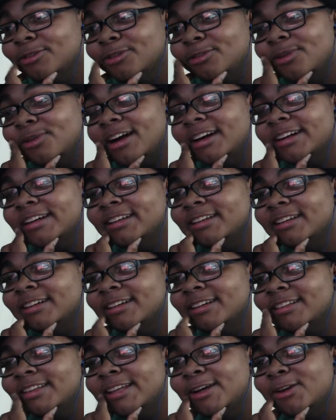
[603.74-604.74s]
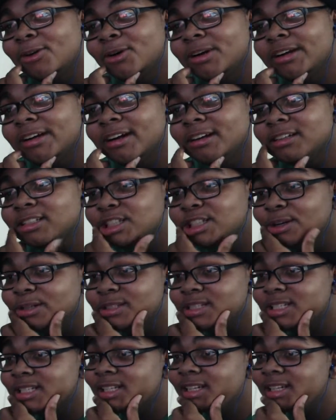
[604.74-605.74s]
rocking the Theodore Cuck
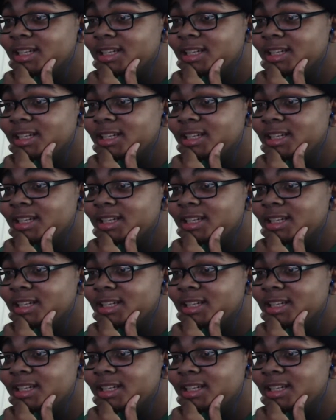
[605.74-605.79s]
jokes.